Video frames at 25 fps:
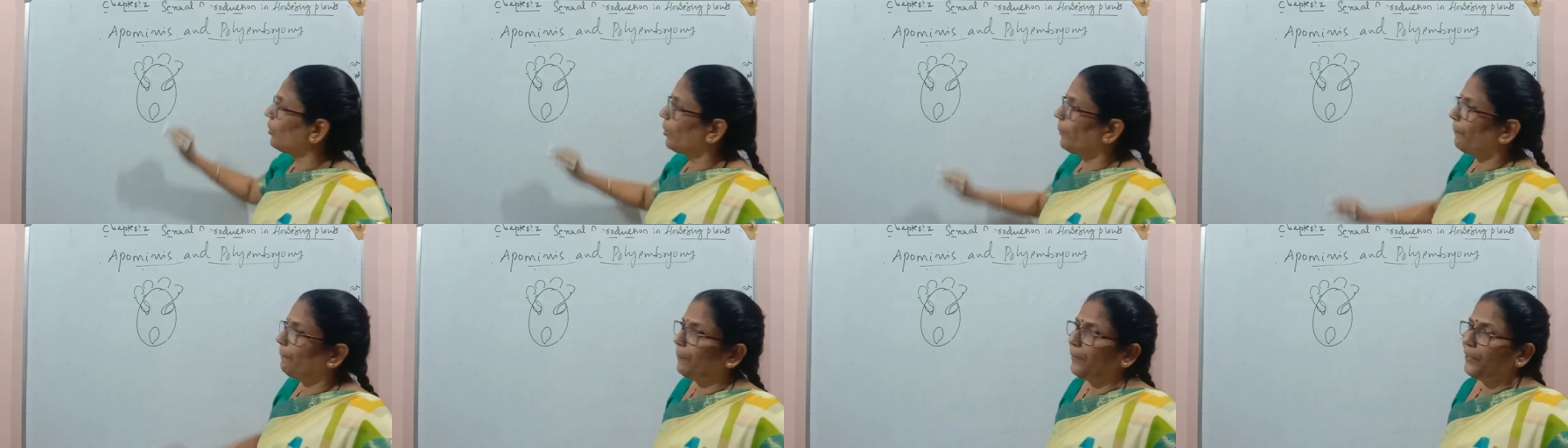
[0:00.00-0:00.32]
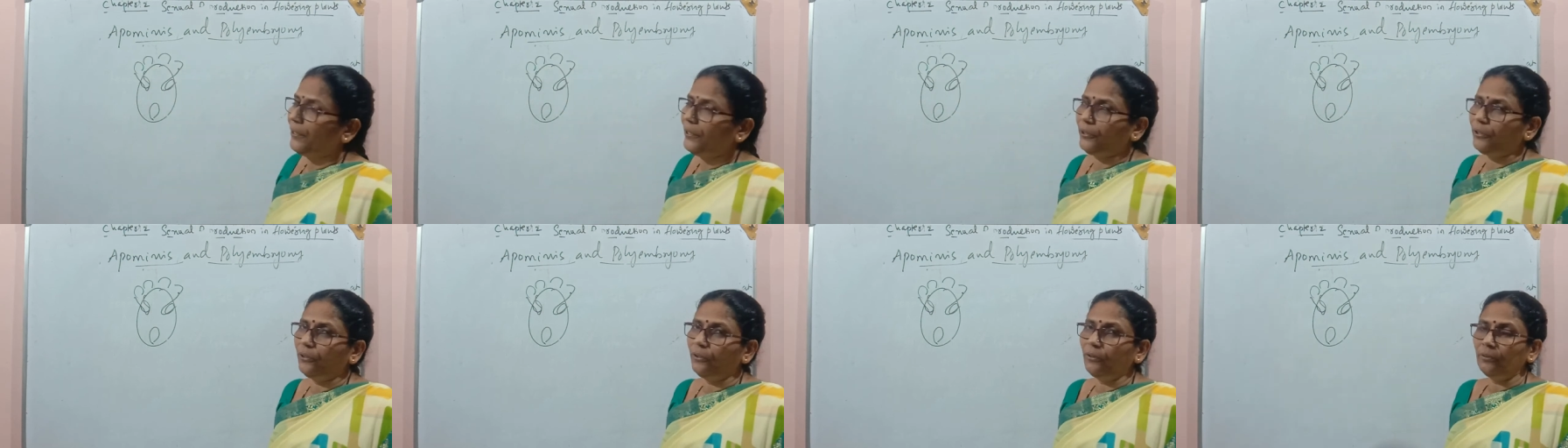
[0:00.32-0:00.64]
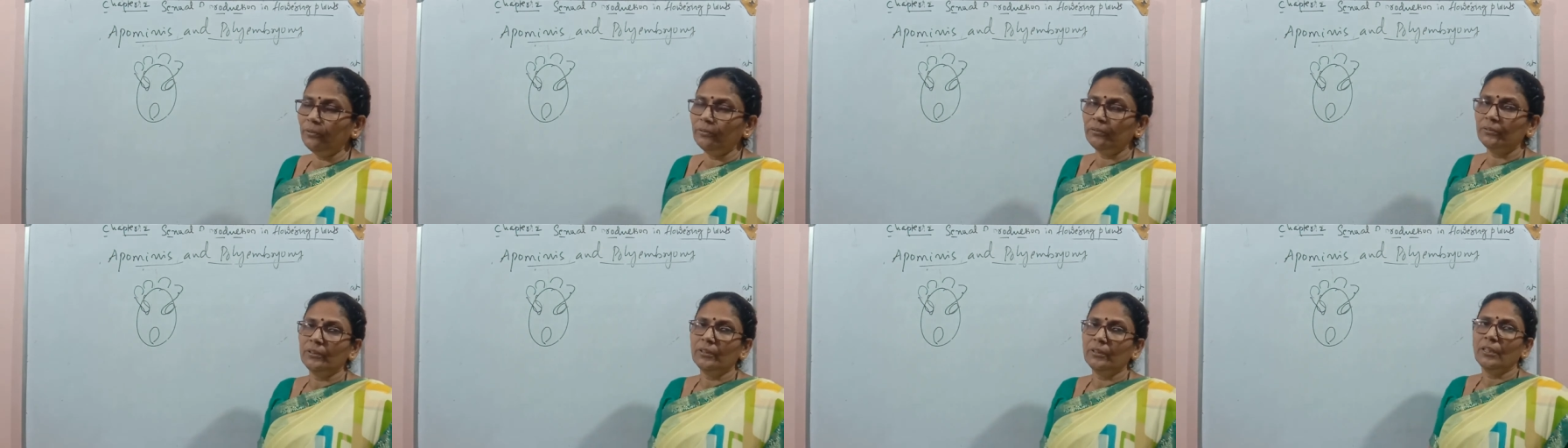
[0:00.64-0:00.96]
develop into
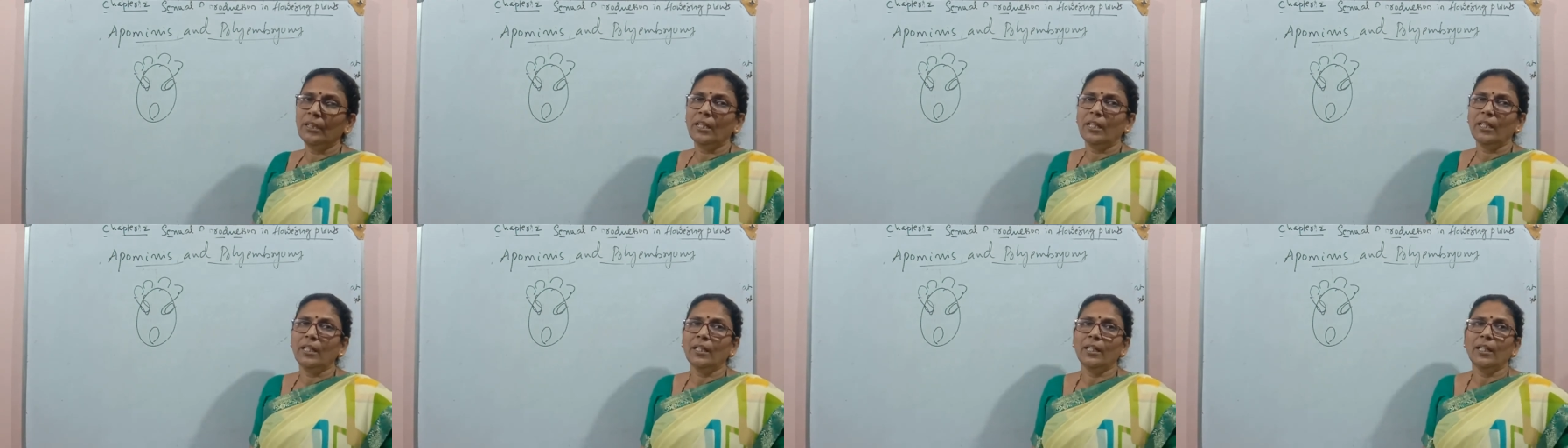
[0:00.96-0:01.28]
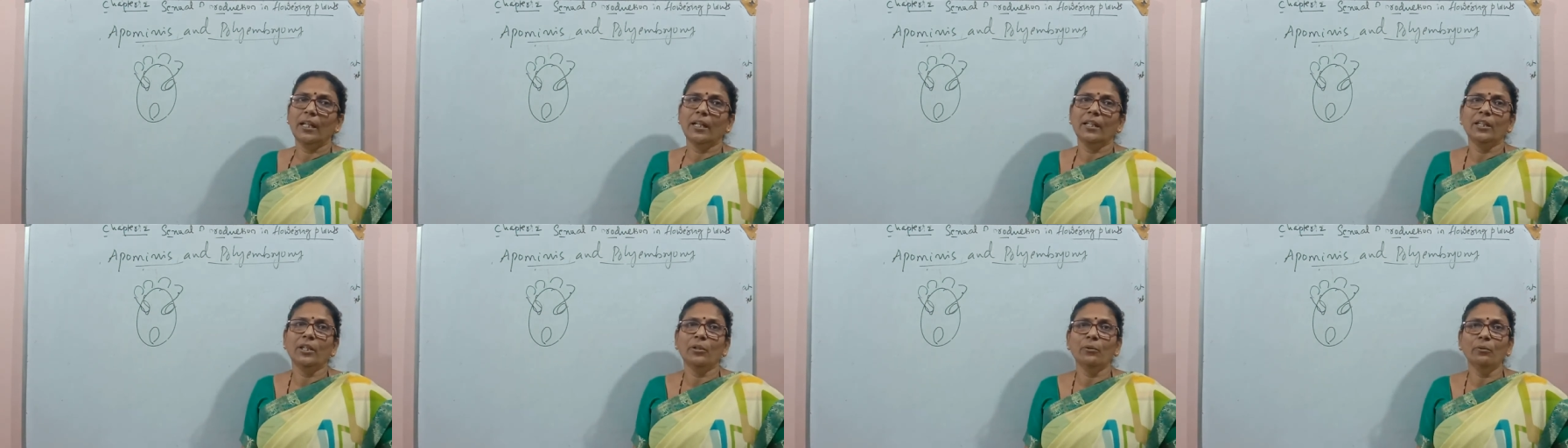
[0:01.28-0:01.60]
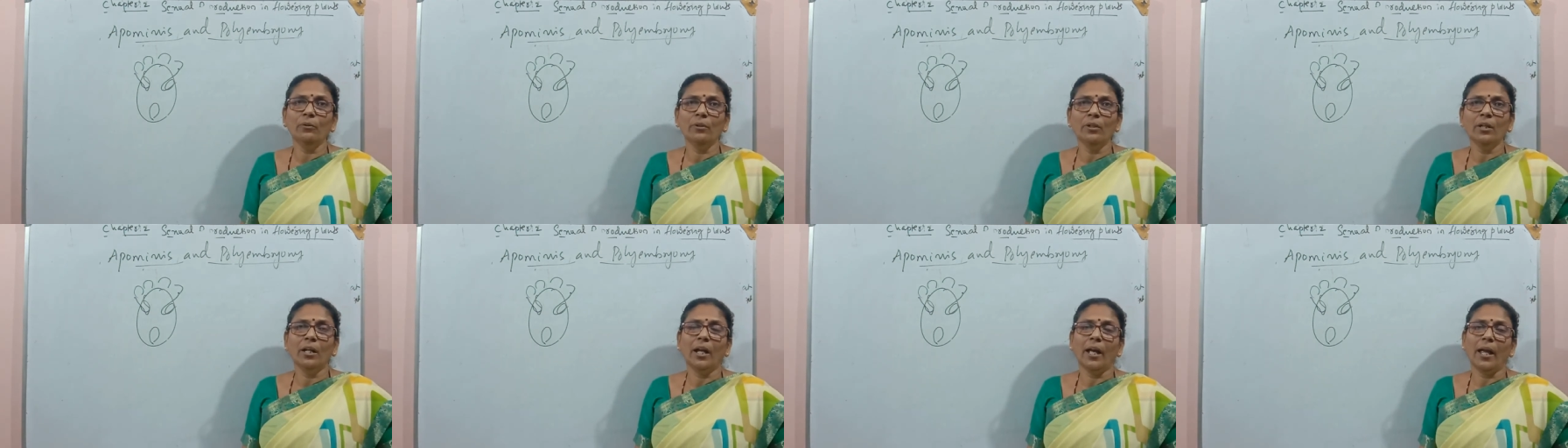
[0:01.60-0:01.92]
a
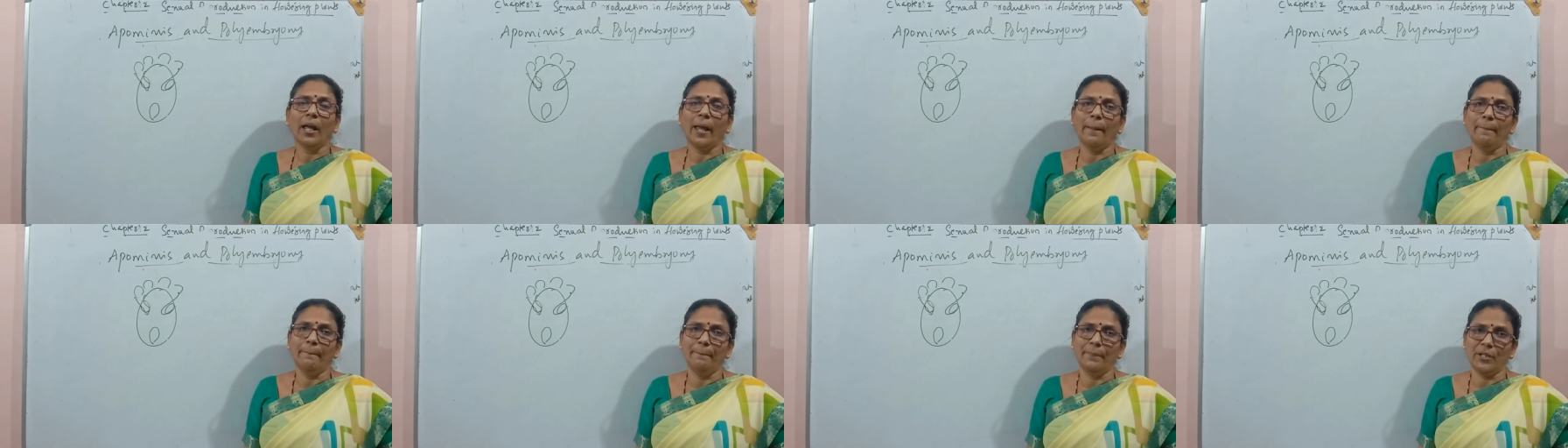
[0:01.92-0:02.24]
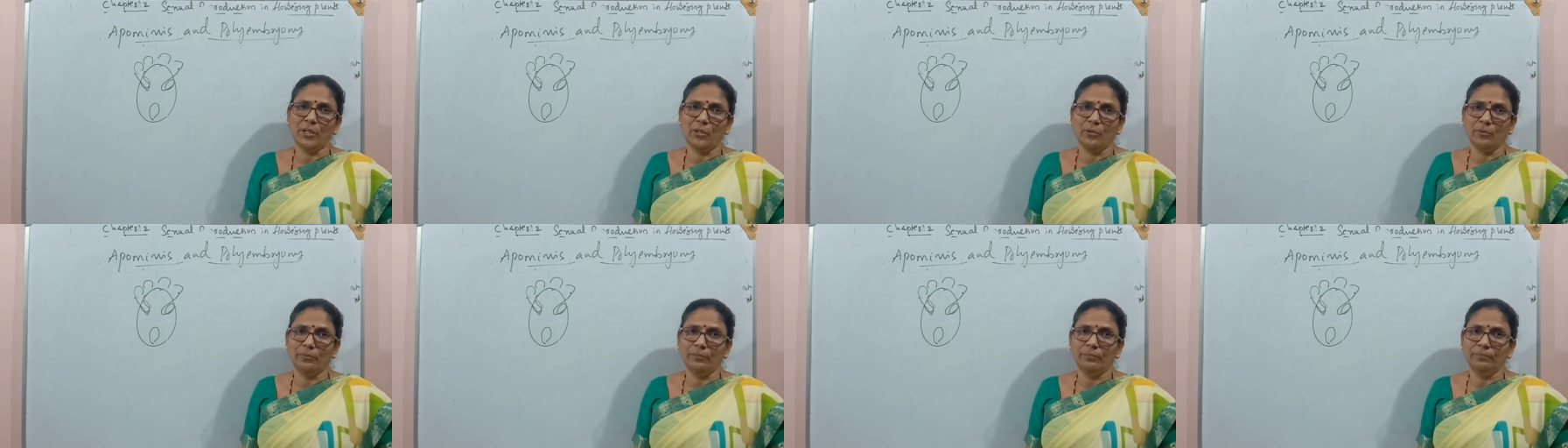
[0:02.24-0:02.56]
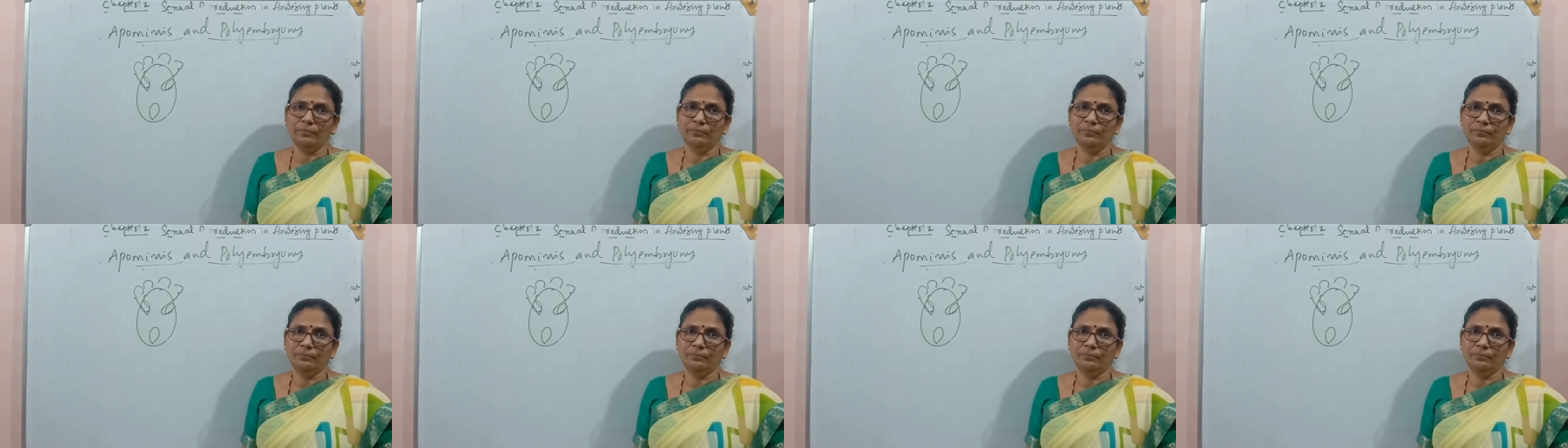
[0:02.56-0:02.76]
new embryo.